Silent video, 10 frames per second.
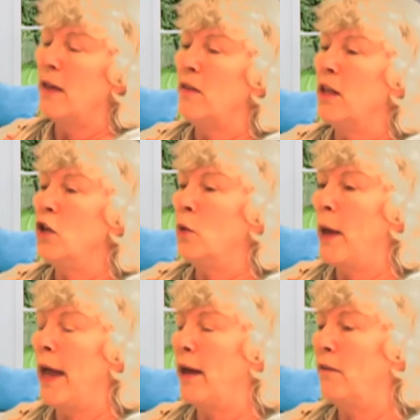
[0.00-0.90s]
Then you
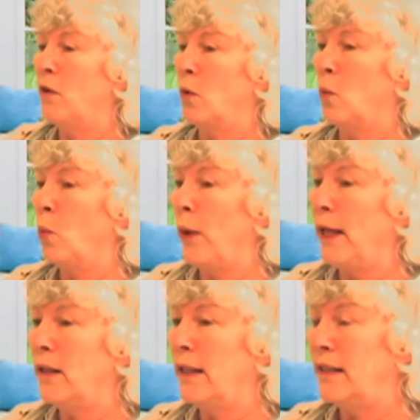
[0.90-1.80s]
have your
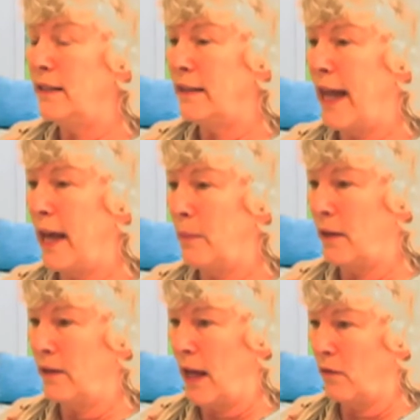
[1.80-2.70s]
weekly
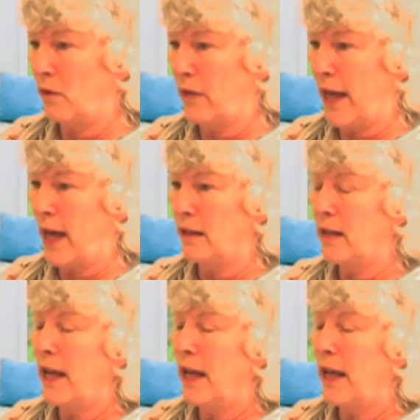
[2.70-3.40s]
Sabbath after that.